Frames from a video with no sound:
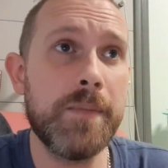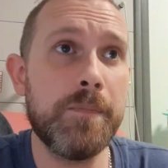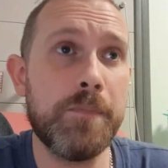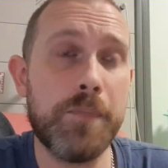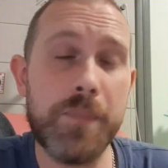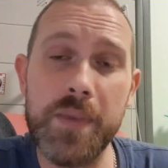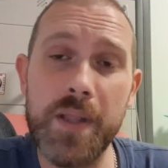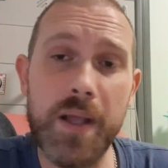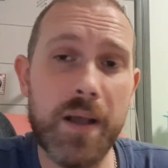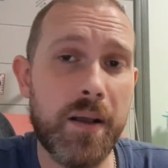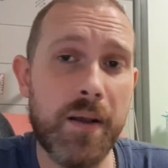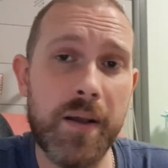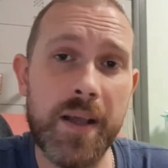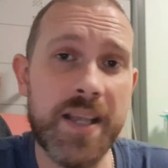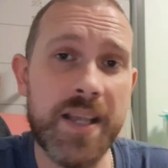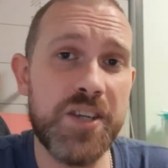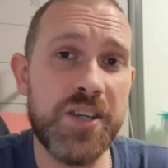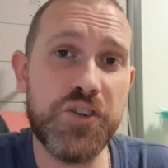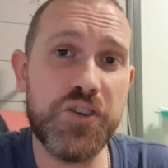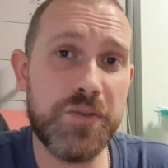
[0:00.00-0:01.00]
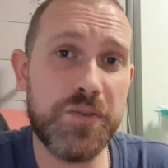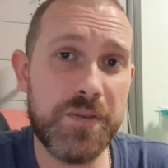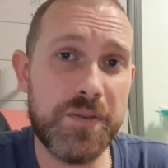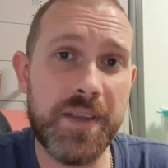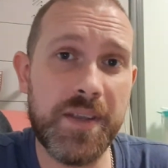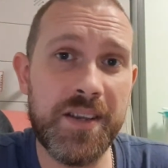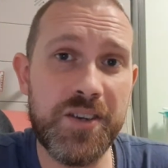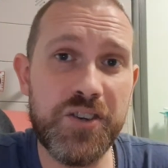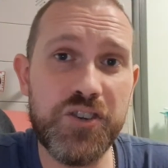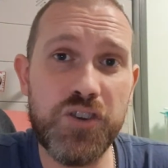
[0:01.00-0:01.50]
No,
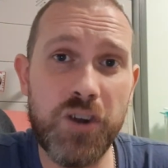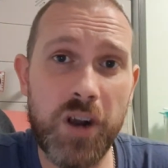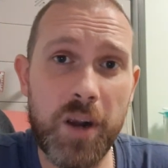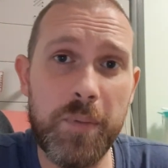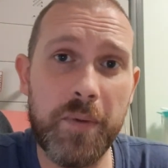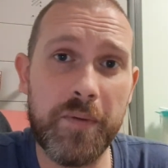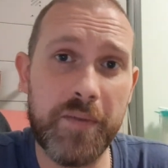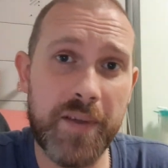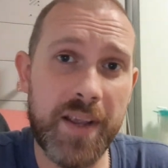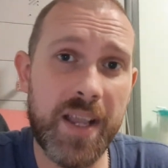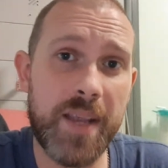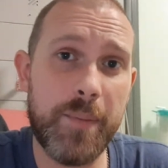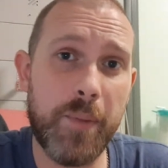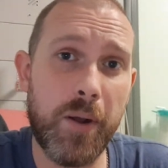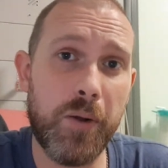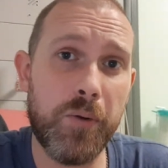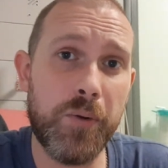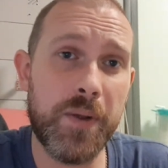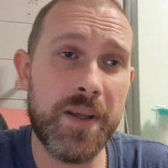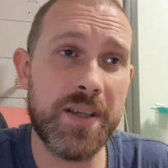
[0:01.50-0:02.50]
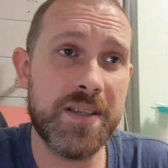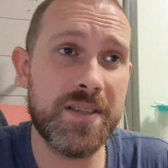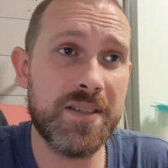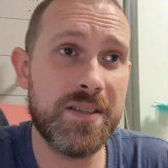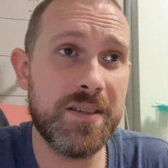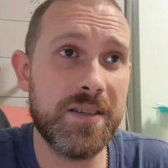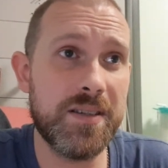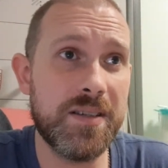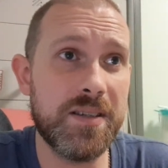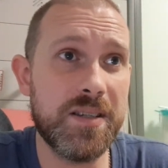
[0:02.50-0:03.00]
each type of chemo is
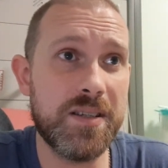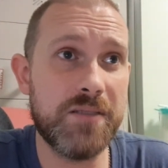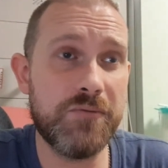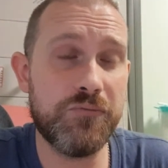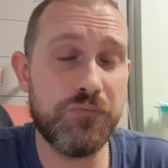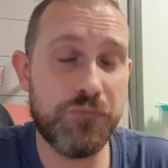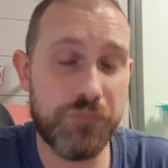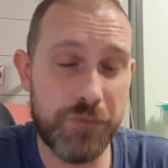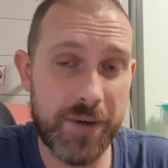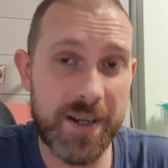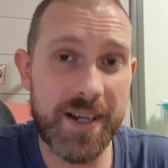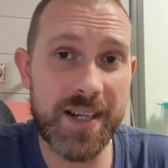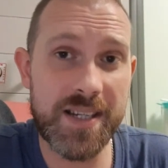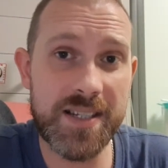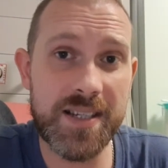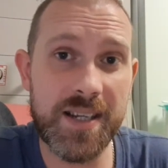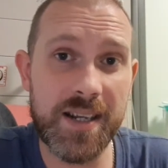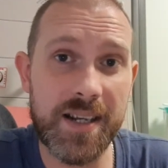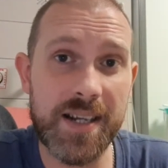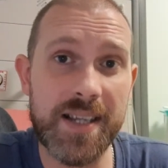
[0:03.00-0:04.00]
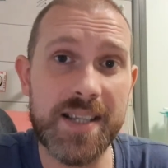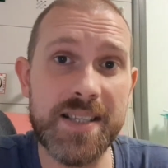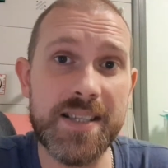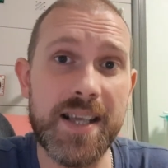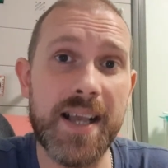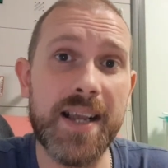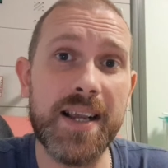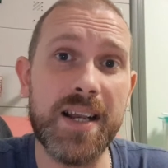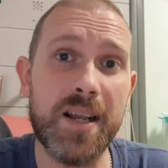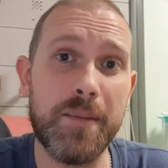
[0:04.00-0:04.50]
realistically
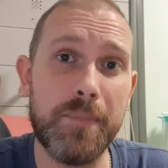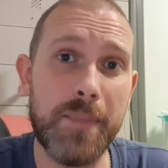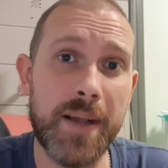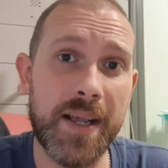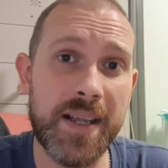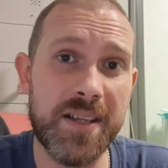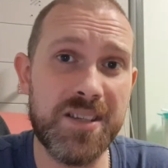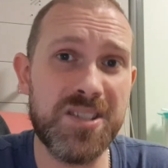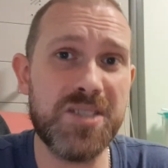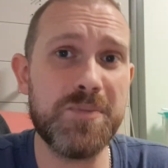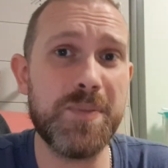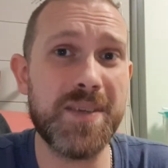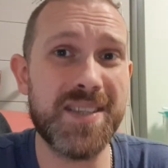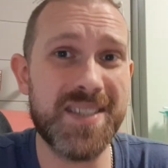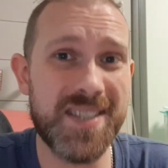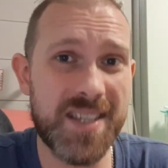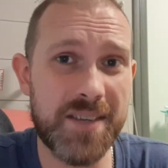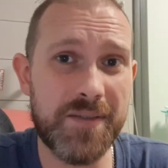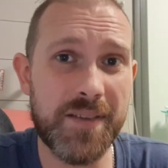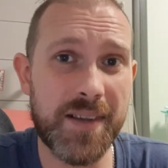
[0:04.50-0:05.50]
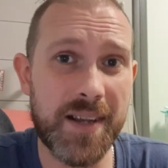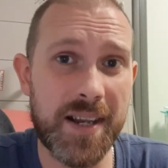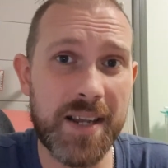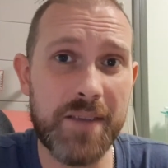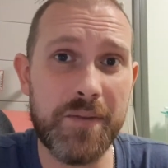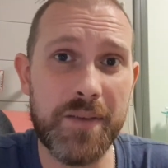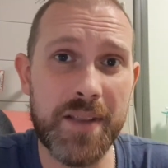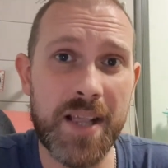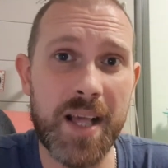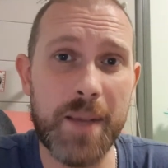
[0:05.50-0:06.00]
tailor-made specifically
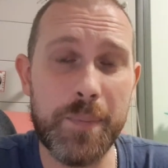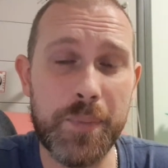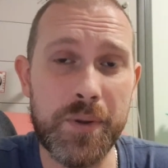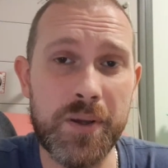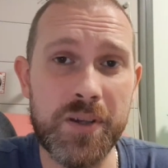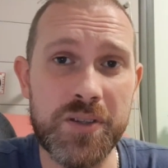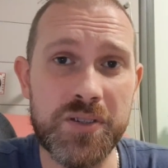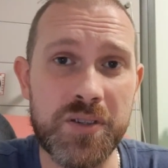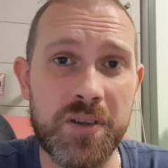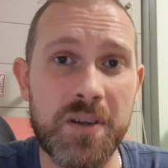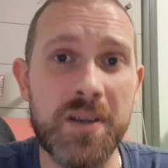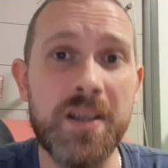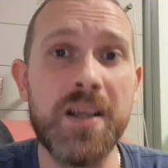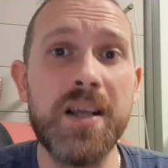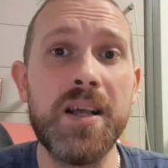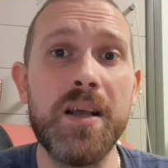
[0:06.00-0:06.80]
for that person,